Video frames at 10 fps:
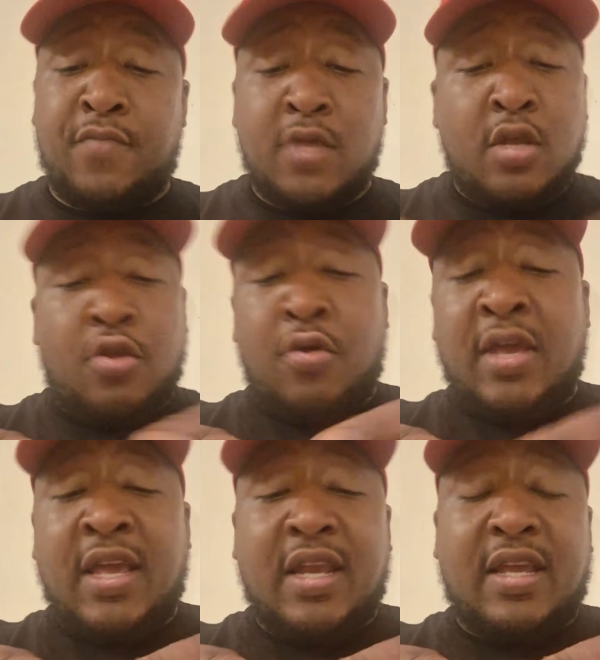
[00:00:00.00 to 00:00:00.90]
You can get
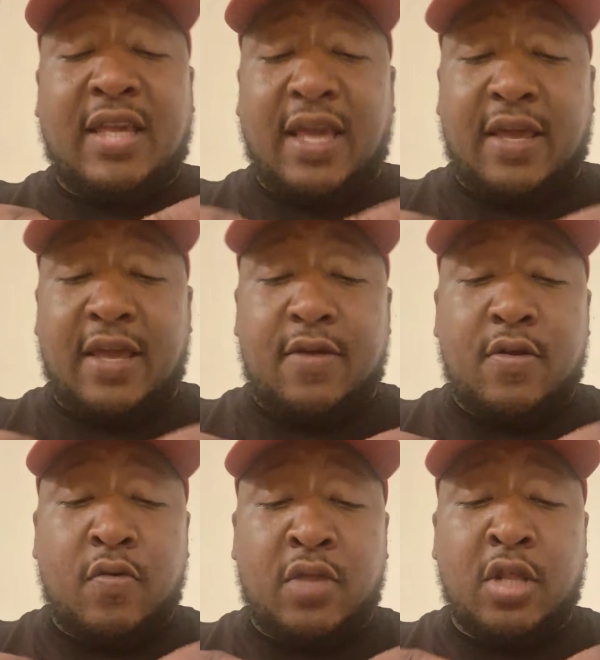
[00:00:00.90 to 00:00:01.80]
the kit with
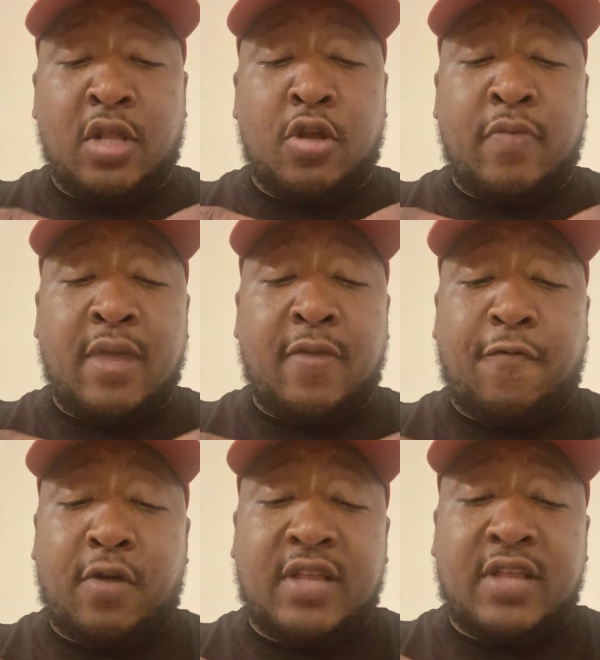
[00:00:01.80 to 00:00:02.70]
the little baby fork
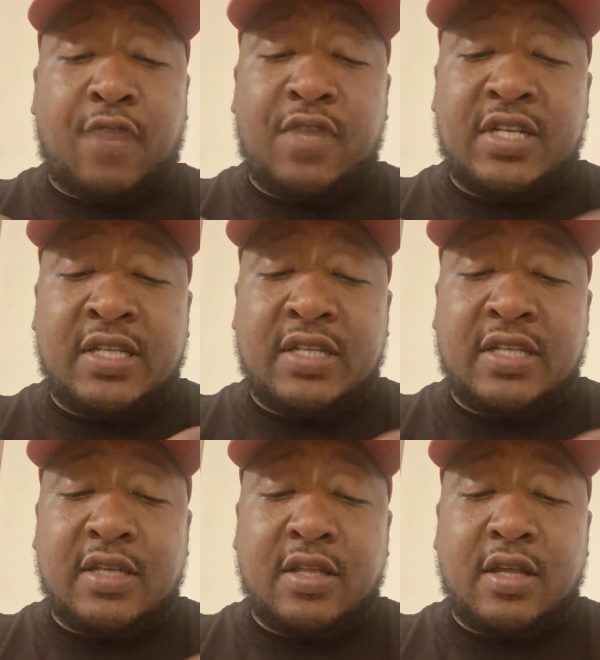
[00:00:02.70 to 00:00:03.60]
that reaches
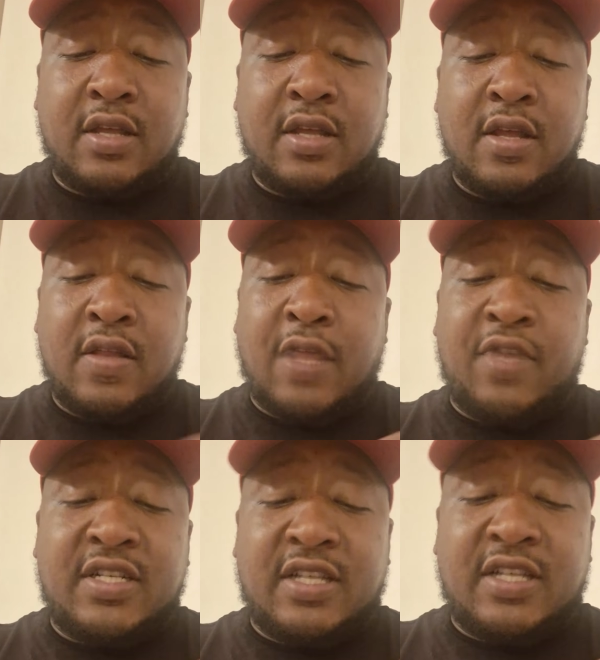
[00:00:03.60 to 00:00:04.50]

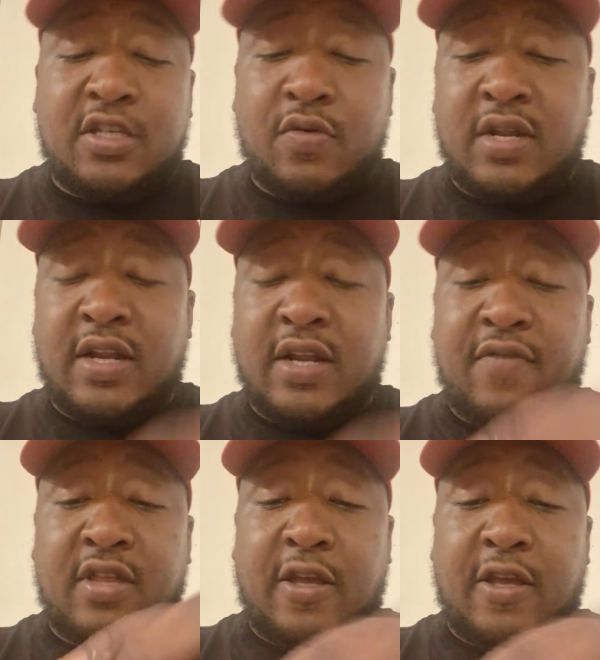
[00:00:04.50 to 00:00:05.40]
into it and
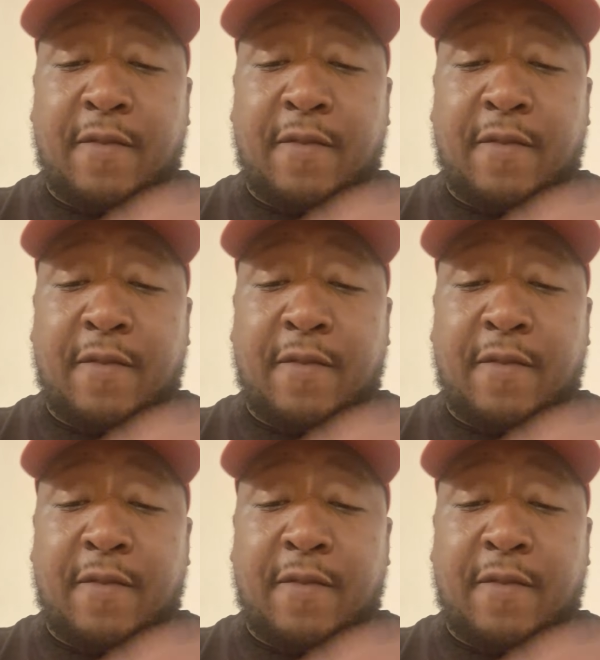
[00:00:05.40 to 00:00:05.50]
everything.